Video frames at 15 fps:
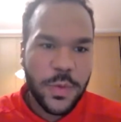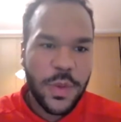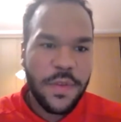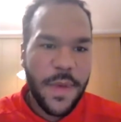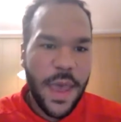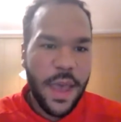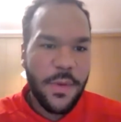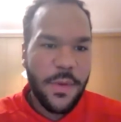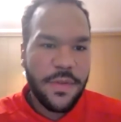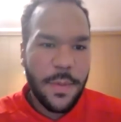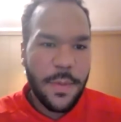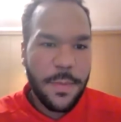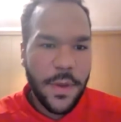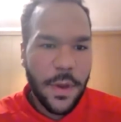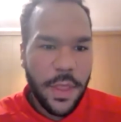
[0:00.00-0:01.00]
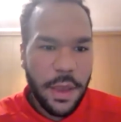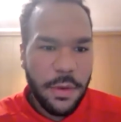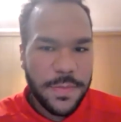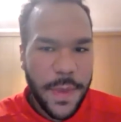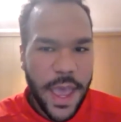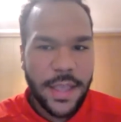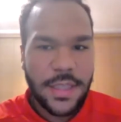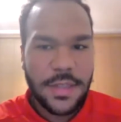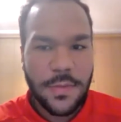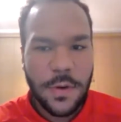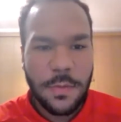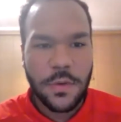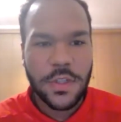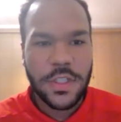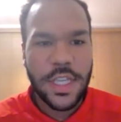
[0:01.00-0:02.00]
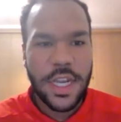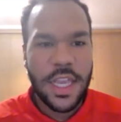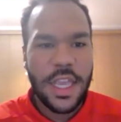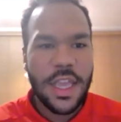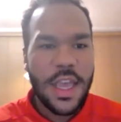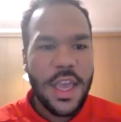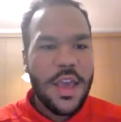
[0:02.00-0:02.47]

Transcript: We have a bill that was passed in Baltimore City,